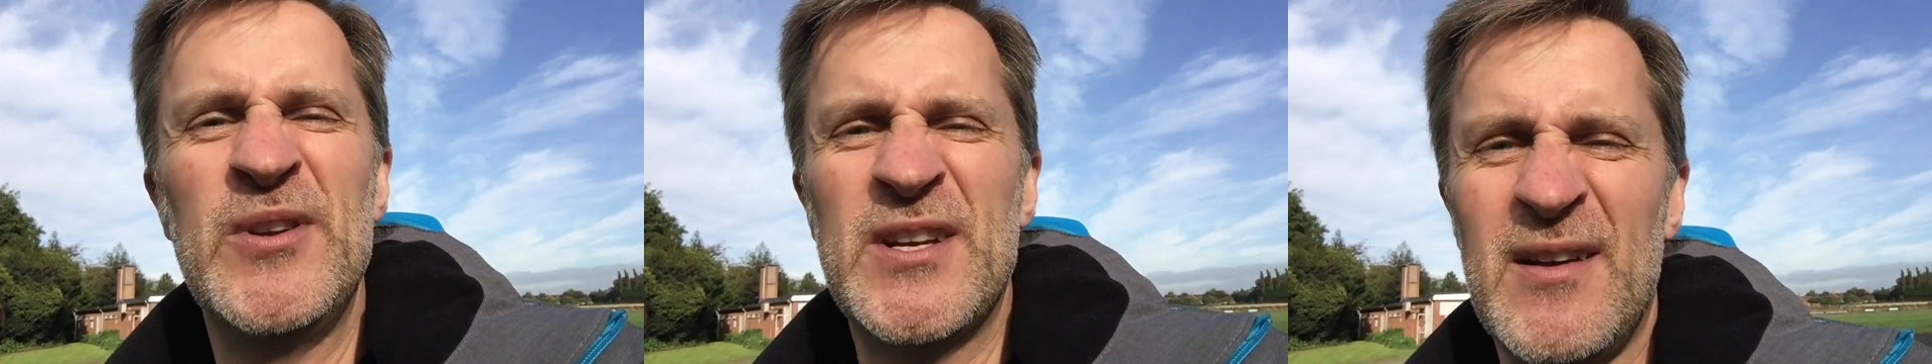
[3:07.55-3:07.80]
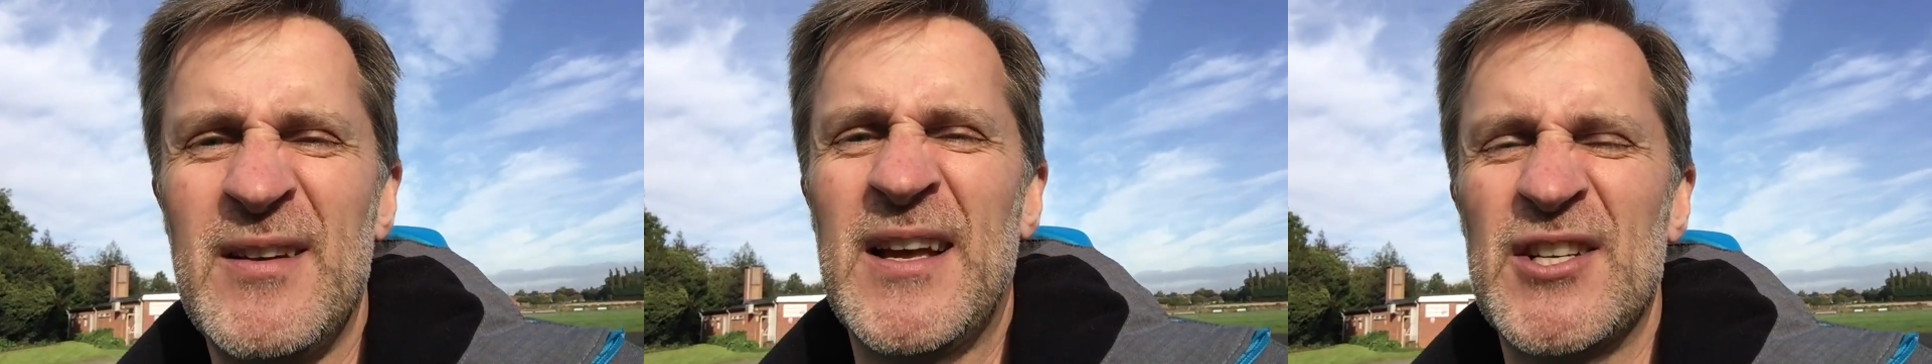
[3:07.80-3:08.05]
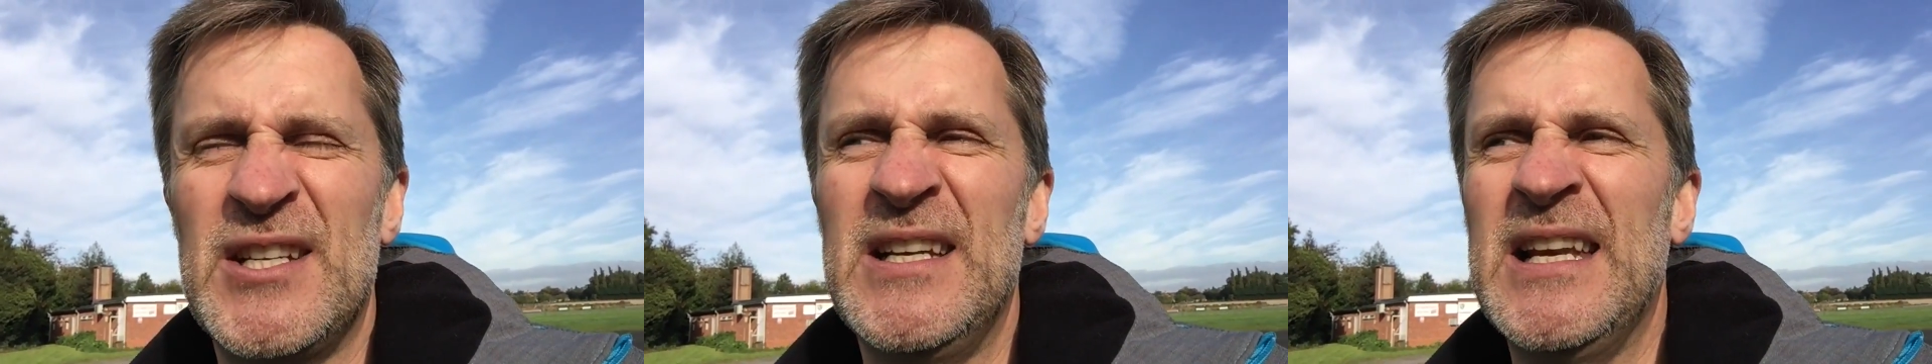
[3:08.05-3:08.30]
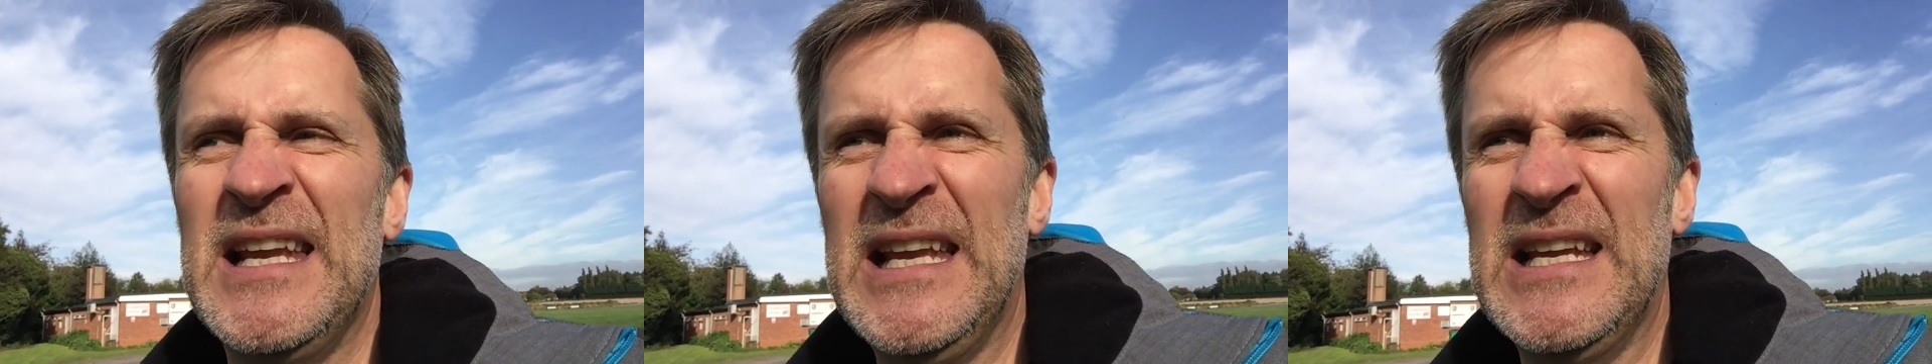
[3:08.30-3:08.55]
We don't actually
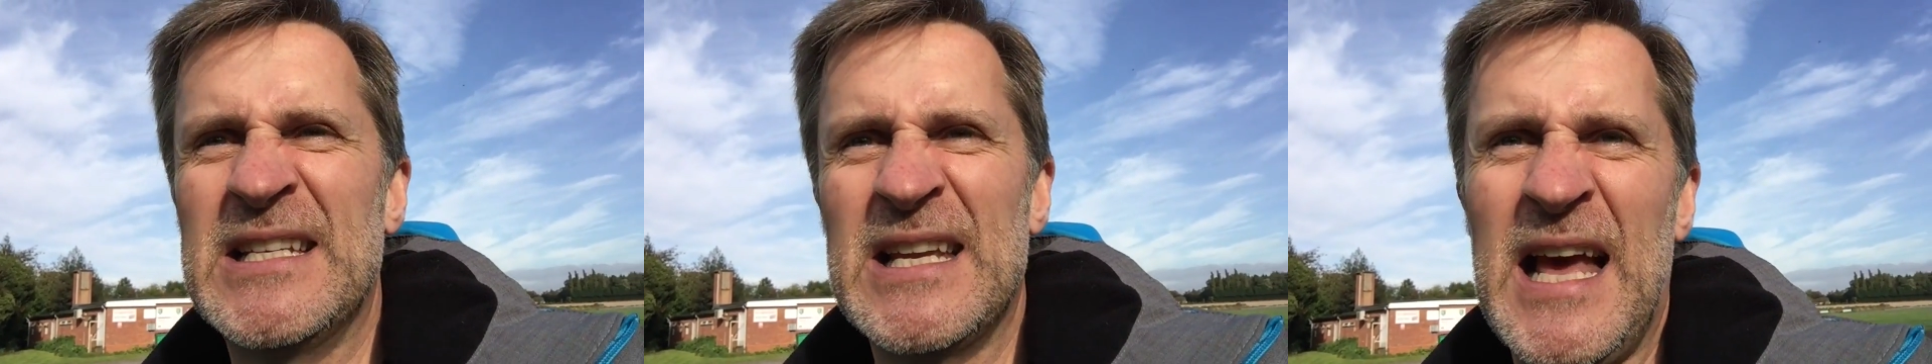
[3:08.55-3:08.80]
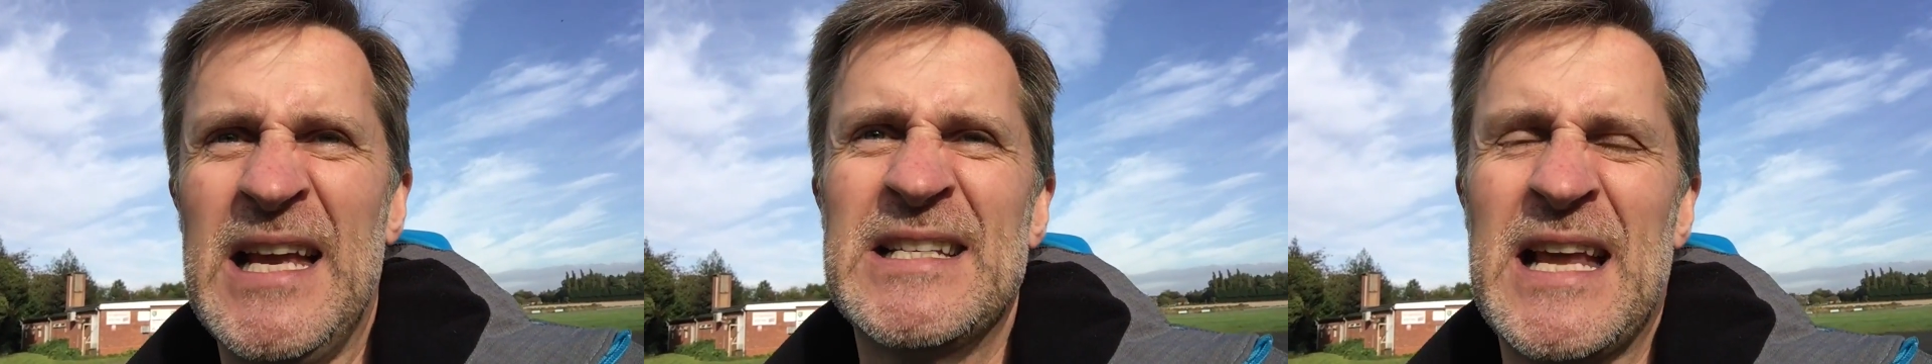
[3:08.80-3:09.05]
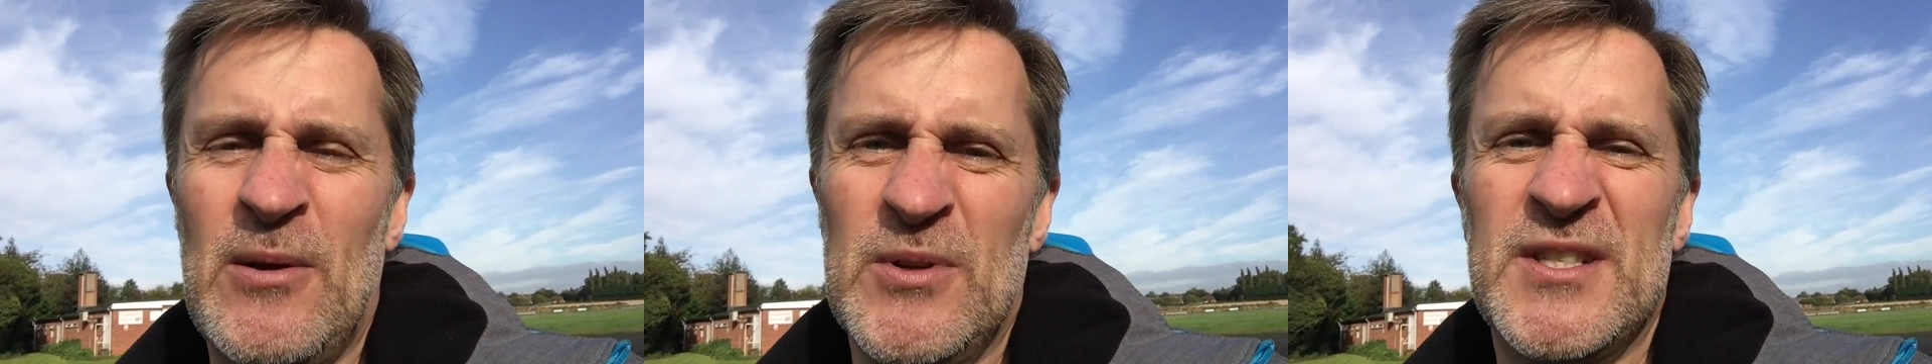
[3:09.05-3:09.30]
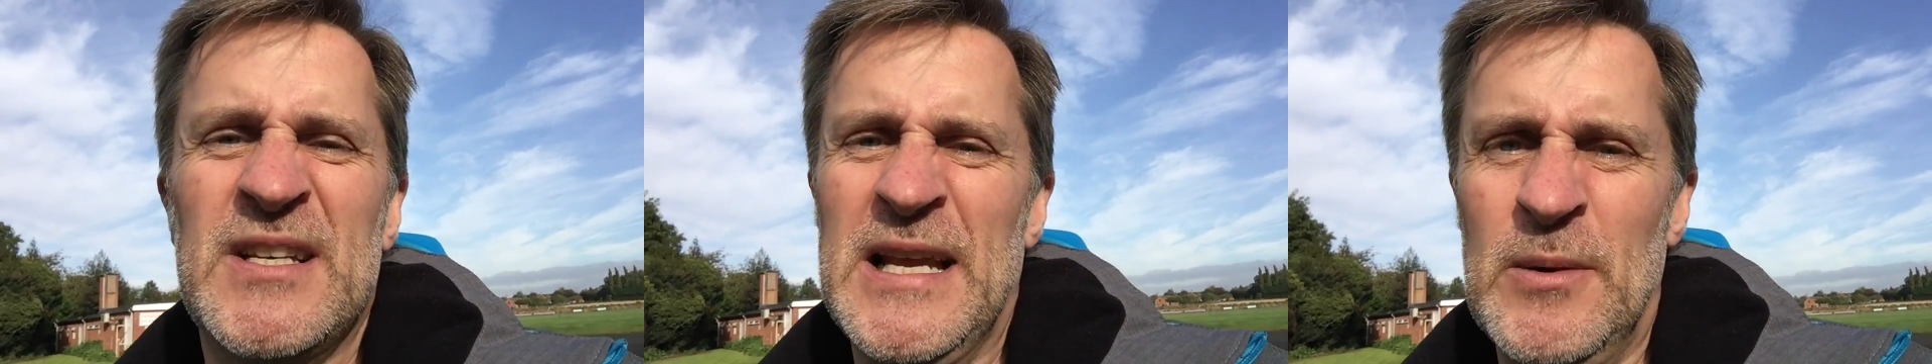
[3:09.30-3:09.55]
need 8
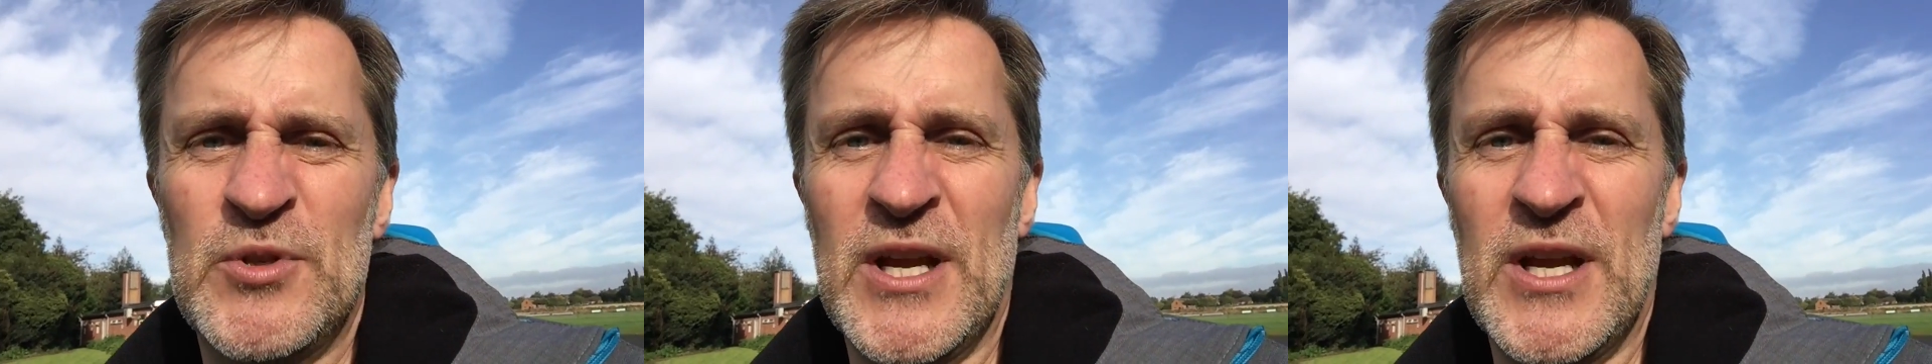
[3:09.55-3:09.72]
hours sleep